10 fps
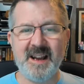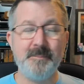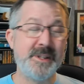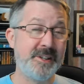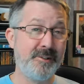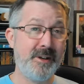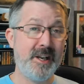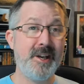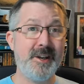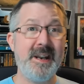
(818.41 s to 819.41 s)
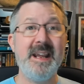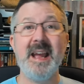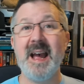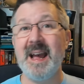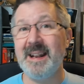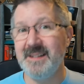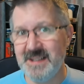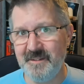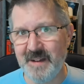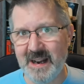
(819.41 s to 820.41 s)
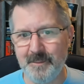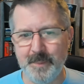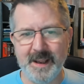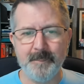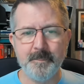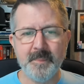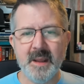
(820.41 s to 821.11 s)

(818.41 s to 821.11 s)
I'm still learning and developing.